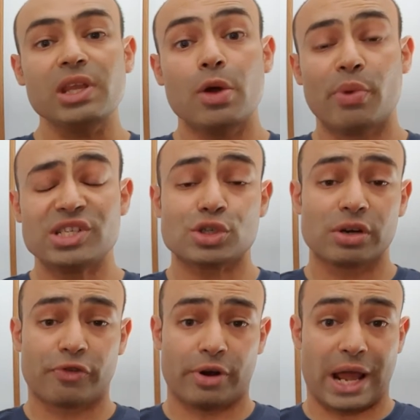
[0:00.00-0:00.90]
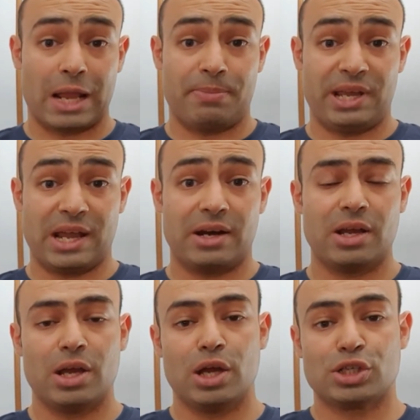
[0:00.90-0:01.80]
registering for an ABN
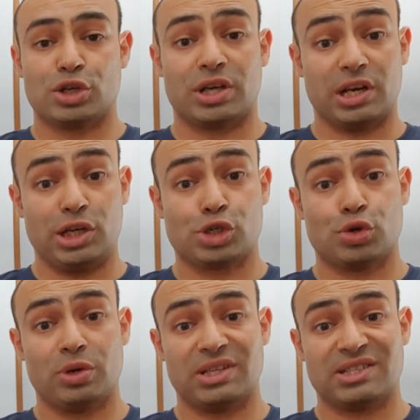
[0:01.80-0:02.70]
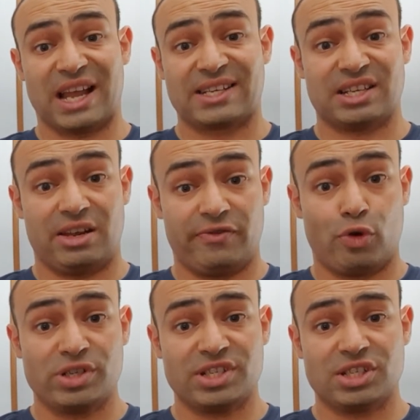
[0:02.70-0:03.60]
so you can issue tax
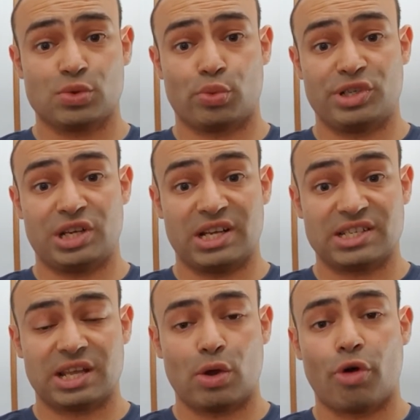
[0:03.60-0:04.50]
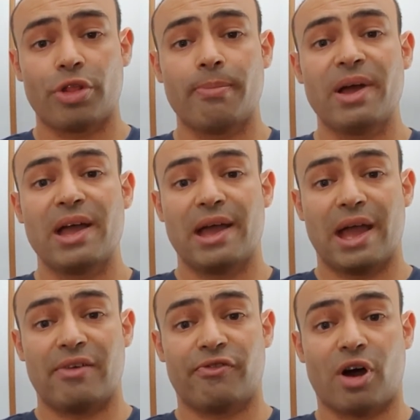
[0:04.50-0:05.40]
invoices with GST on them,
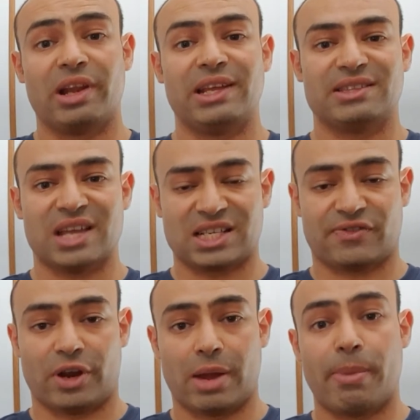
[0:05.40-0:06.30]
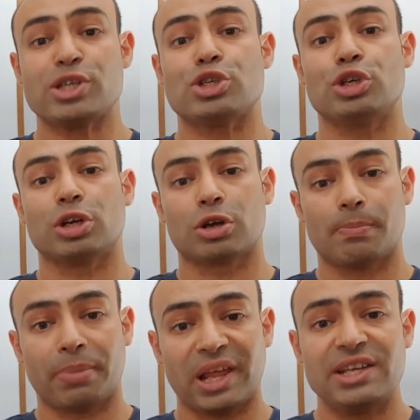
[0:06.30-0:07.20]
and finally tax file number so you can
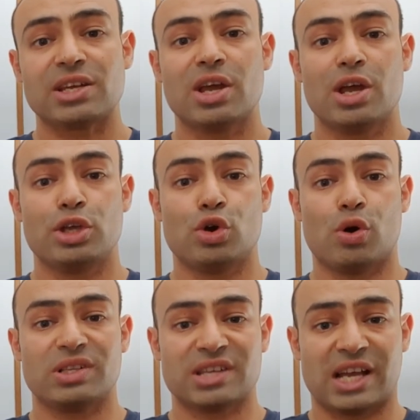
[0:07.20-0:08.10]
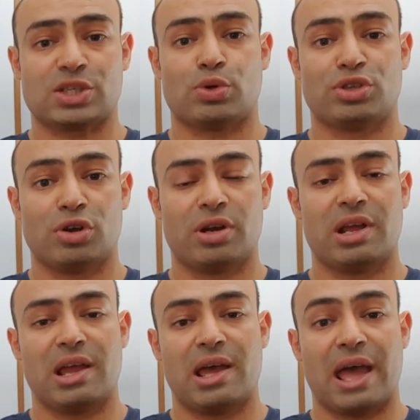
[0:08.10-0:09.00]
complete your tax return
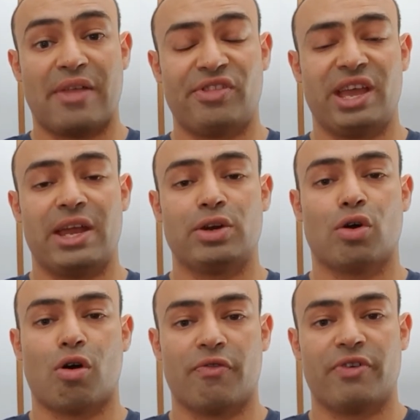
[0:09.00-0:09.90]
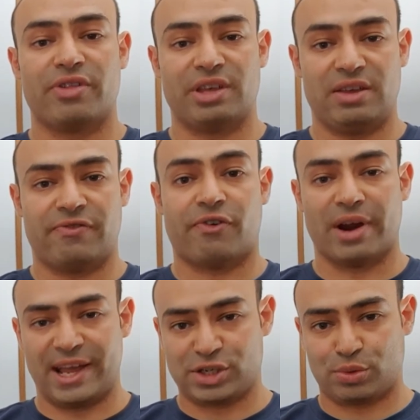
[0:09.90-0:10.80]
at the end of the
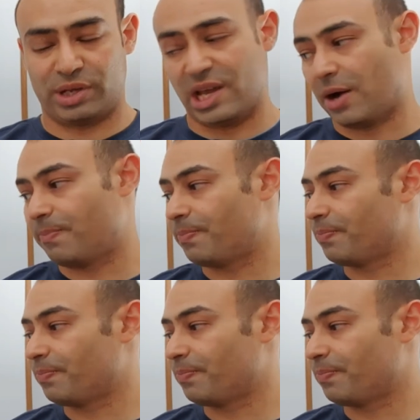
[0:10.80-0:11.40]
financial year.